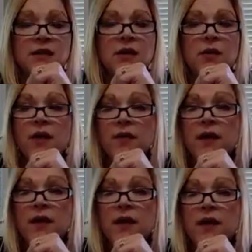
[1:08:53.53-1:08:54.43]
you know, how they
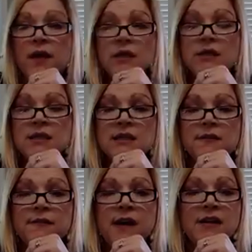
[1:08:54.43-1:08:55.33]
would
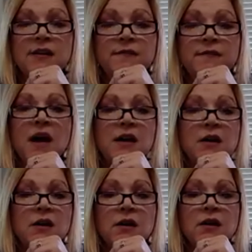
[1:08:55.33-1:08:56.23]
signify the
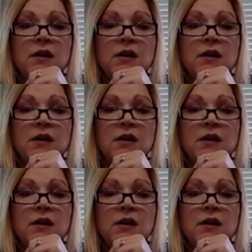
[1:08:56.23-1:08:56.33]
fire